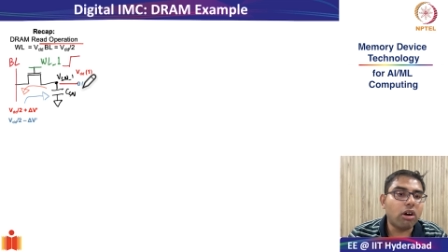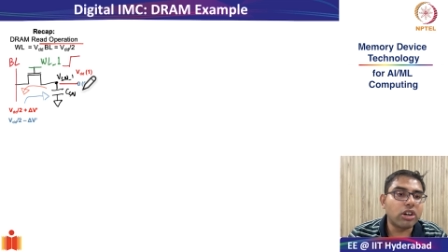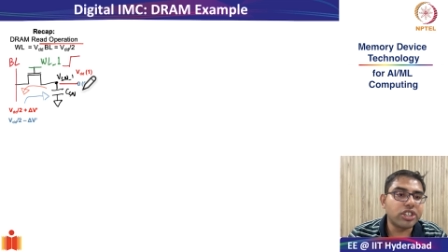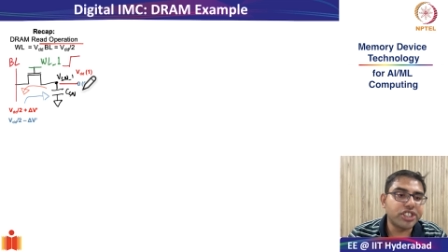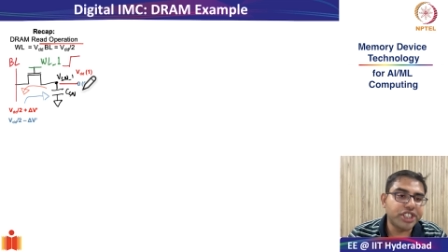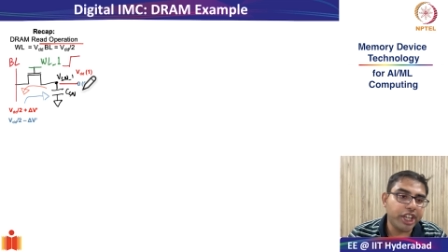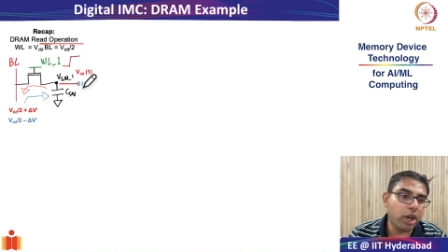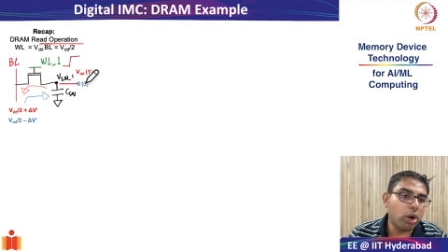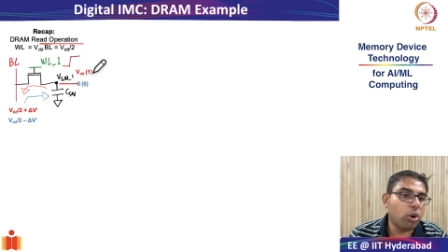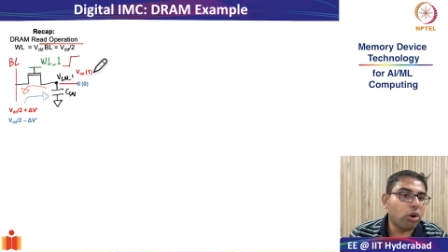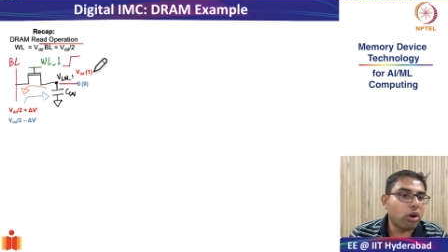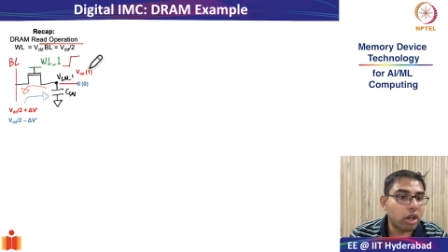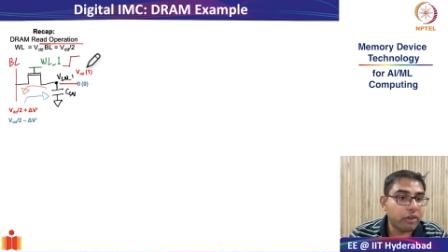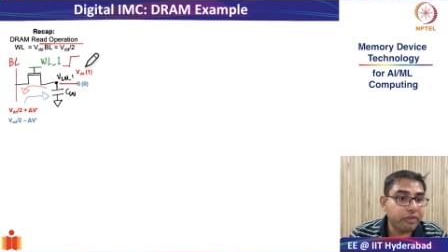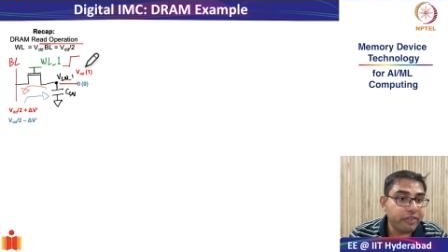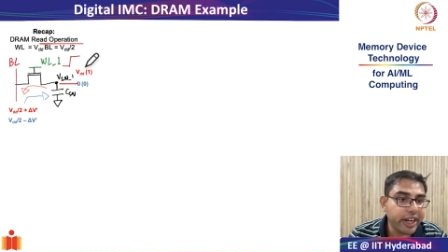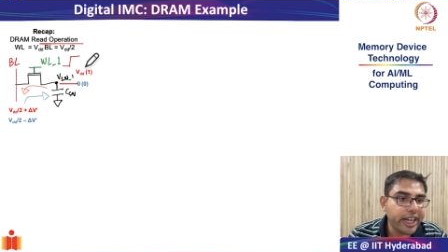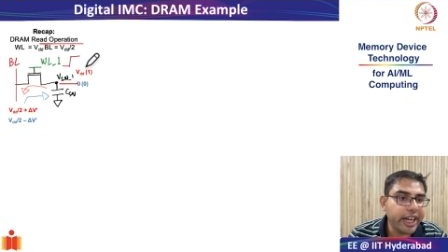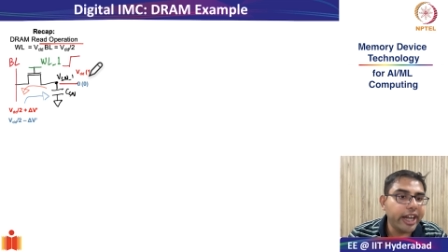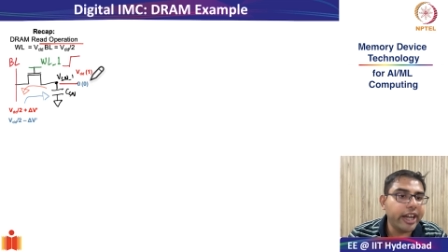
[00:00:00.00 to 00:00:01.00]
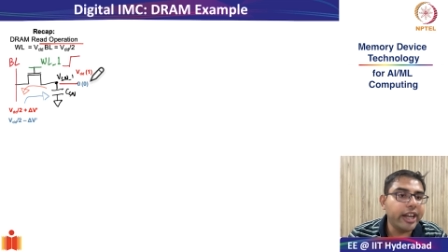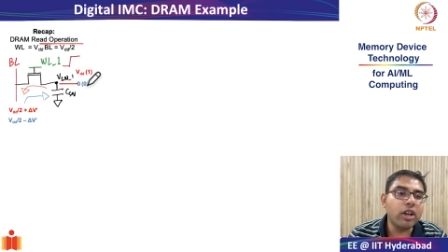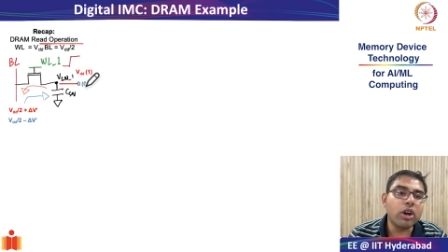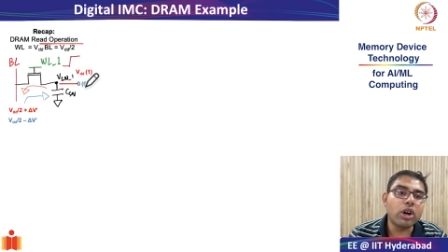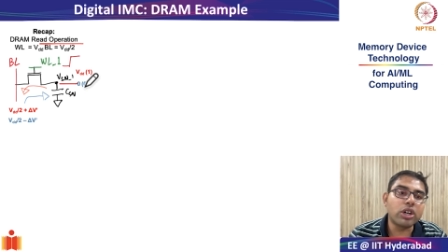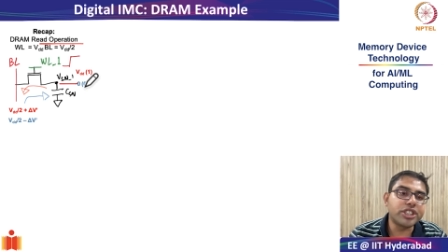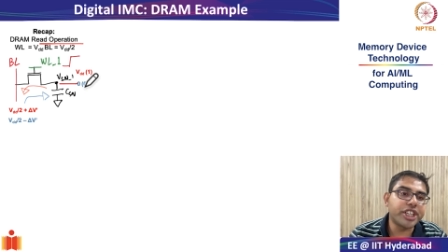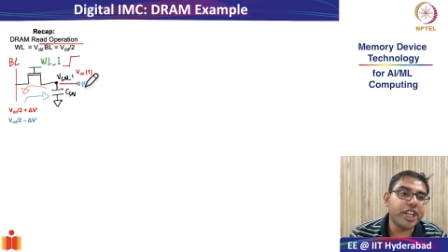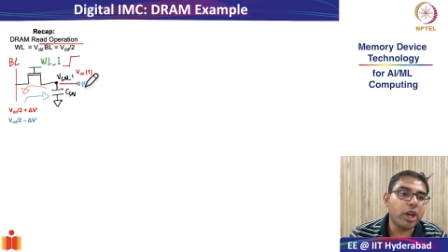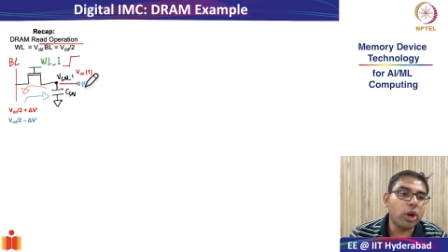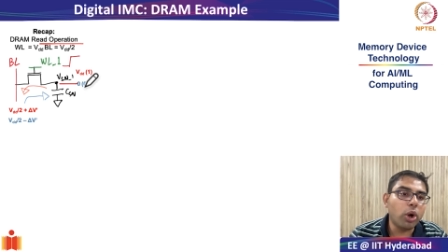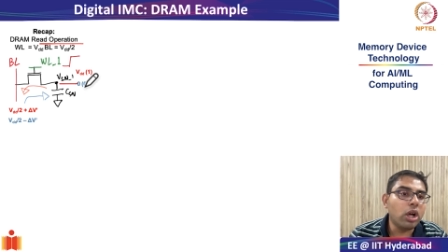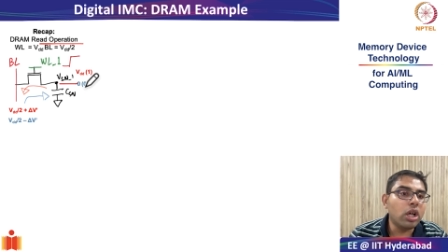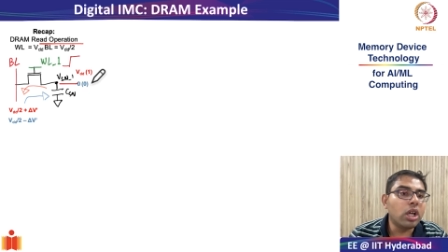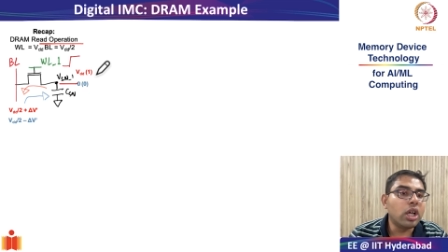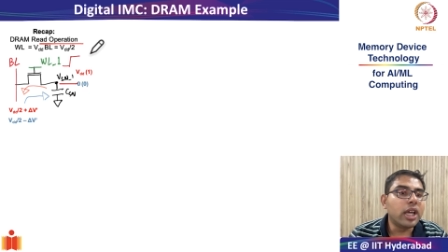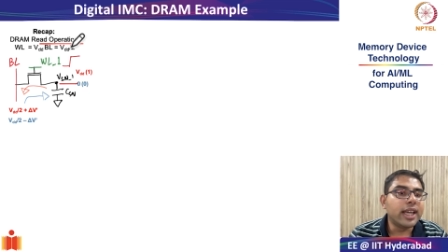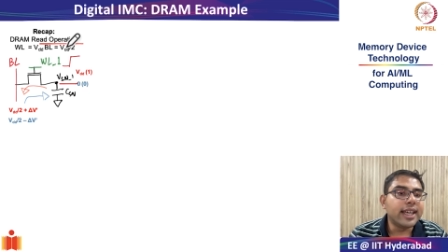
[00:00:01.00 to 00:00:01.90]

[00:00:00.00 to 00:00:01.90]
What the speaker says: or 0 or VDD or 0